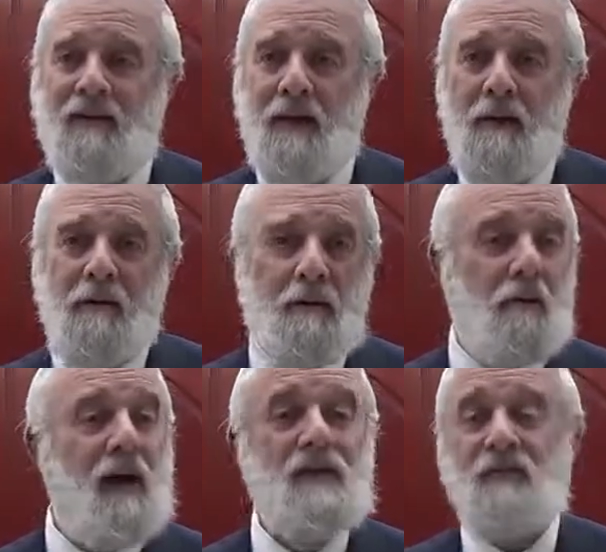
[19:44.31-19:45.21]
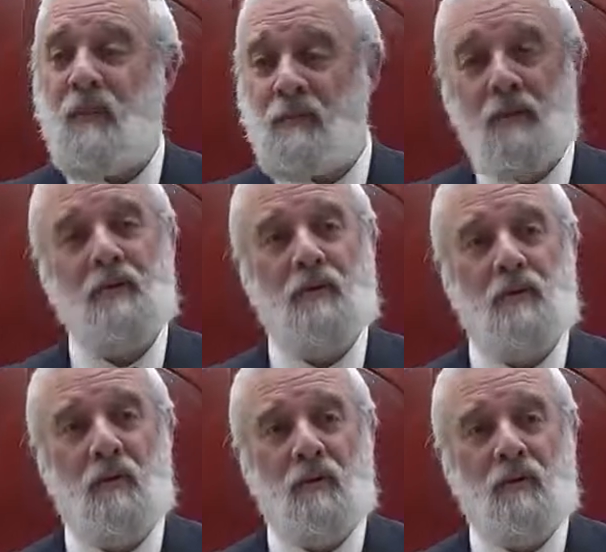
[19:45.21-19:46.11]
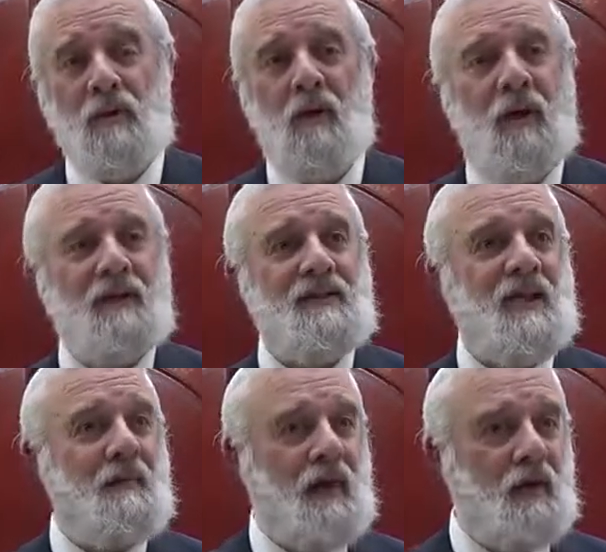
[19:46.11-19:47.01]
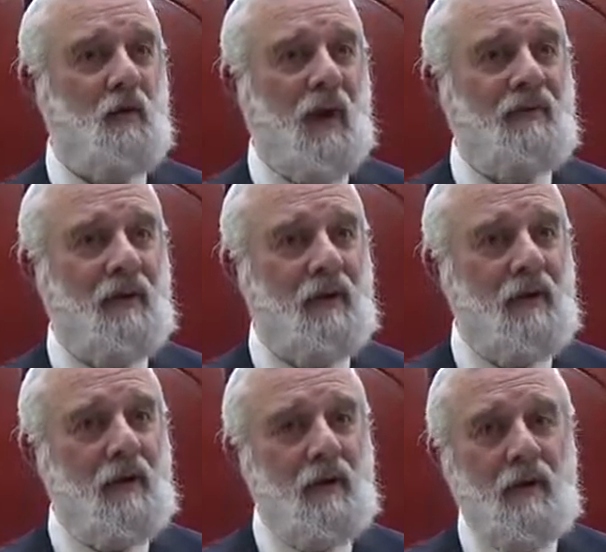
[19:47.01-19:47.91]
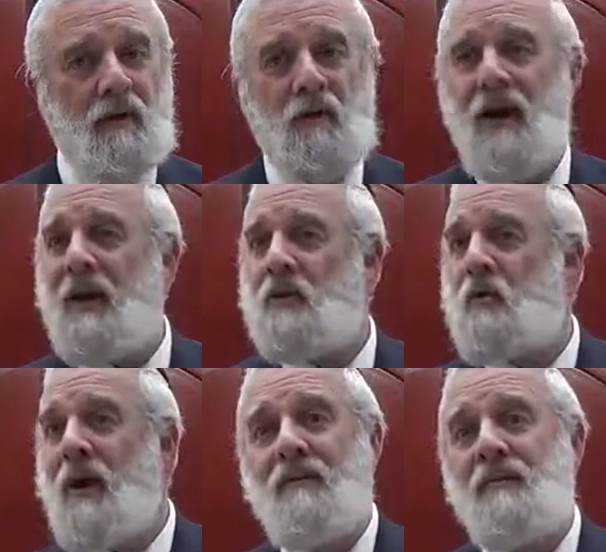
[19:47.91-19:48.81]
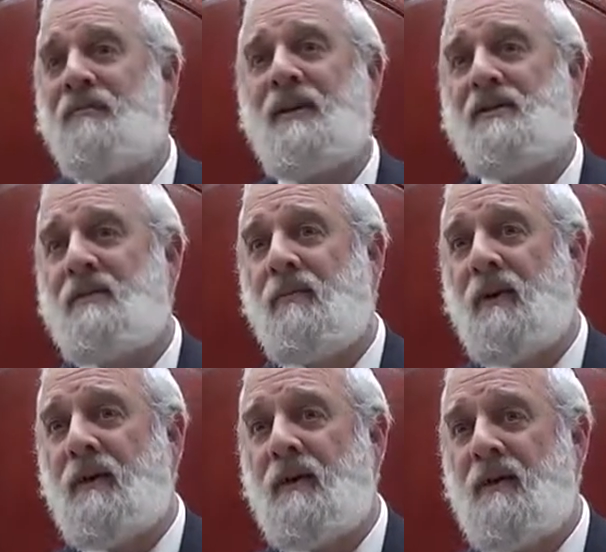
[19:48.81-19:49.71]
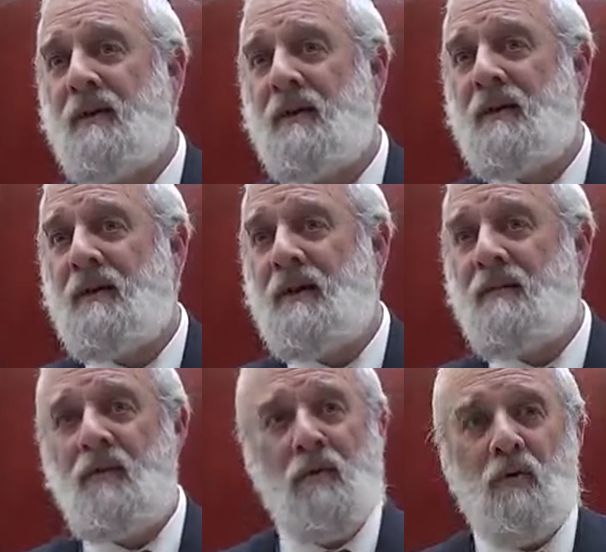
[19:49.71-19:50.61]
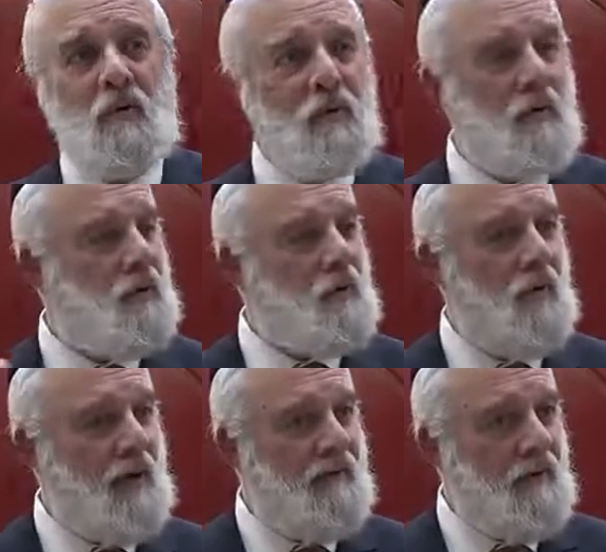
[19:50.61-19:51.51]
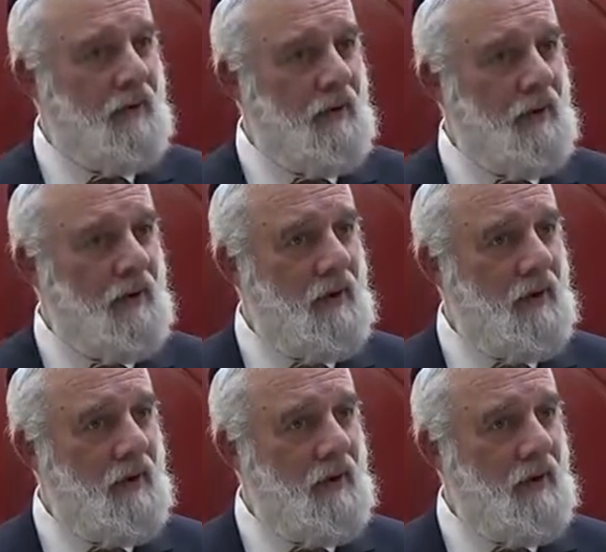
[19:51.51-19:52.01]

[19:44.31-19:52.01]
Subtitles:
There are all kinds of people in this world. You know, like they say about driving, you gotta drive defensively. Even though you're a good driver,